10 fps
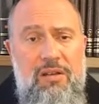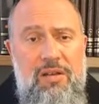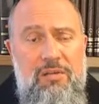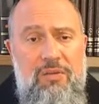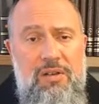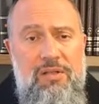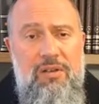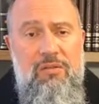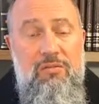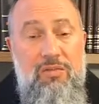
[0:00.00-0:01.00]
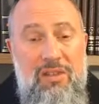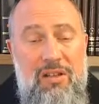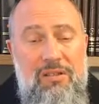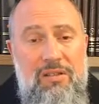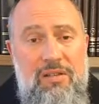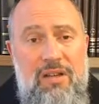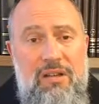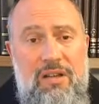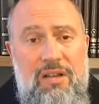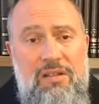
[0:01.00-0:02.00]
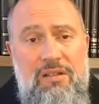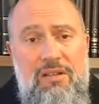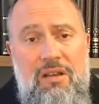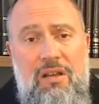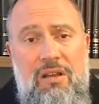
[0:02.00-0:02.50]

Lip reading: expressing or pronouncing that last